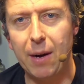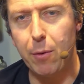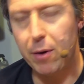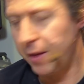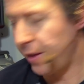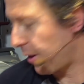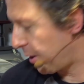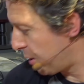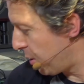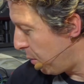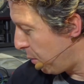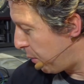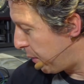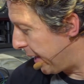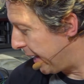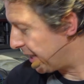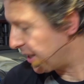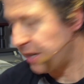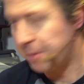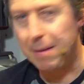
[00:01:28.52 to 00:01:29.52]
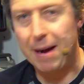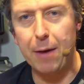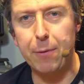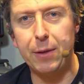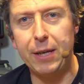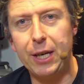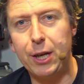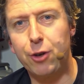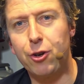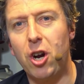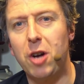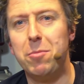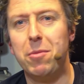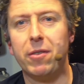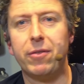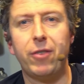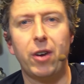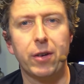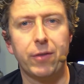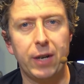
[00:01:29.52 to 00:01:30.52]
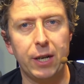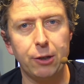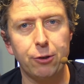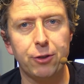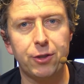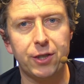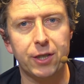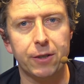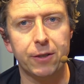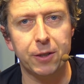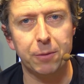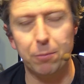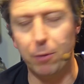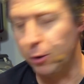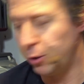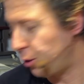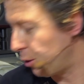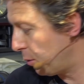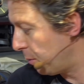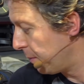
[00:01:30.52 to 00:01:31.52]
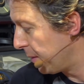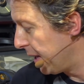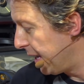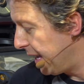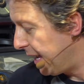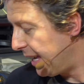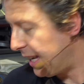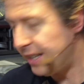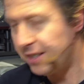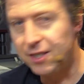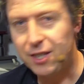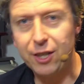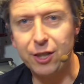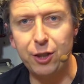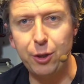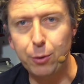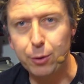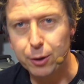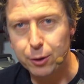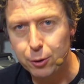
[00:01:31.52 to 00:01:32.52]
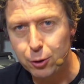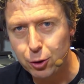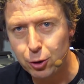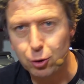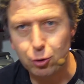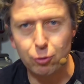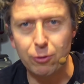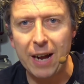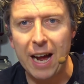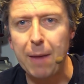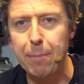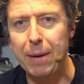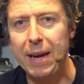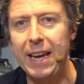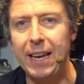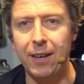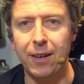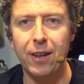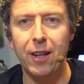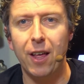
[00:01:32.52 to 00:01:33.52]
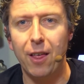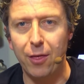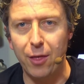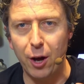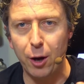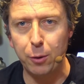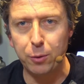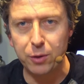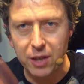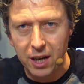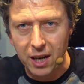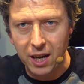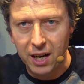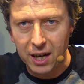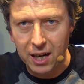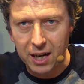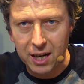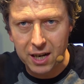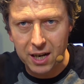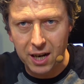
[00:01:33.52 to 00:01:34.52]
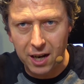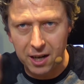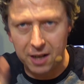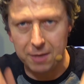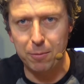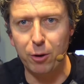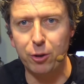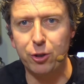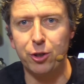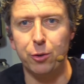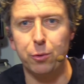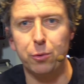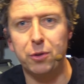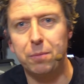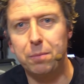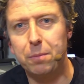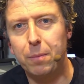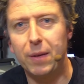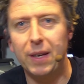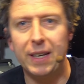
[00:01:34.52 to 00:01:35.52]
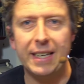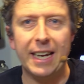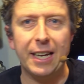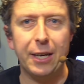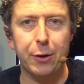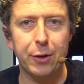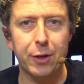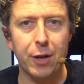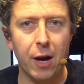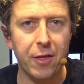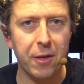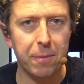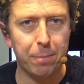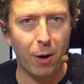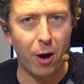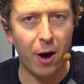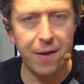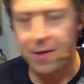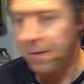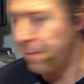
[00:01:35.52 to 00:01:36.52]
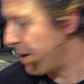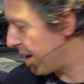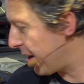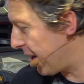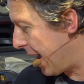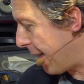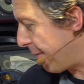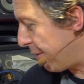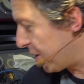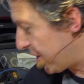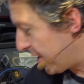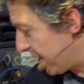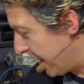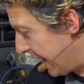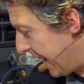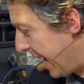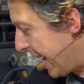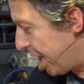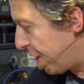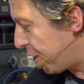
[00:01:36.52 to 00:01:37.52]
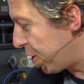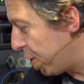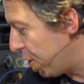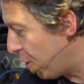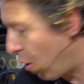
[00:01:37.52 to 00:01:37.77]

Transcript: one of the cool things about the Chroma 500 series module is that you can strap in those color modules. Now, you can either buy them, and I have a selection